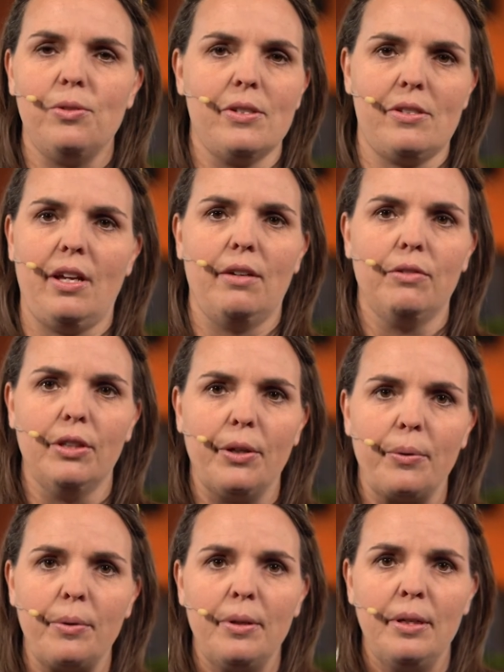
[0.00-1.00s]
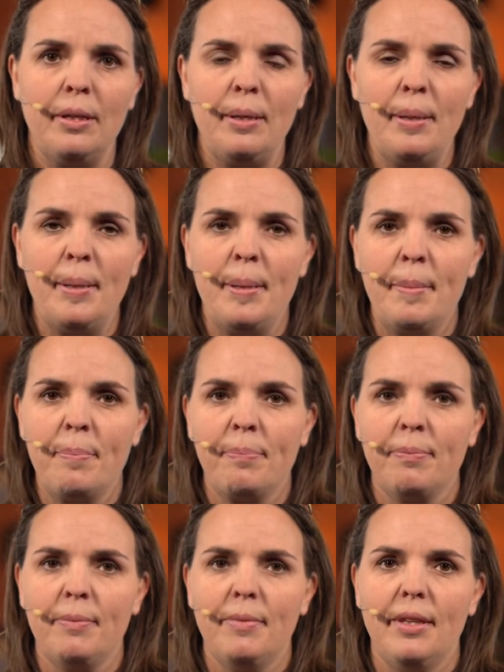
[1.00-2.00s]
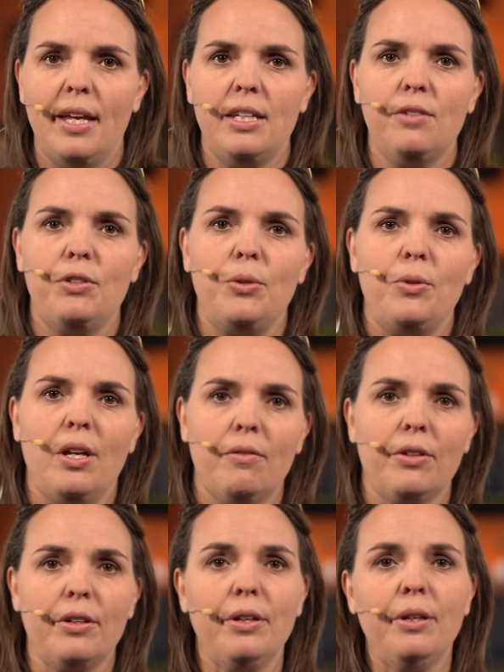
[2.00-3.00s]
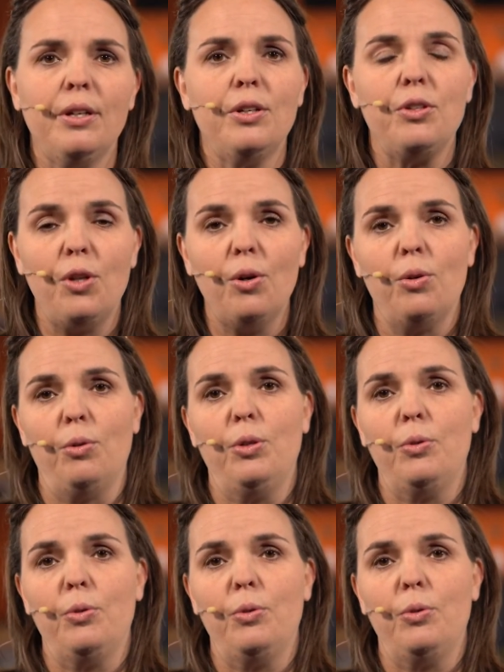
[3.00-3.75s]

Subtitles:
this life alone. And if you never know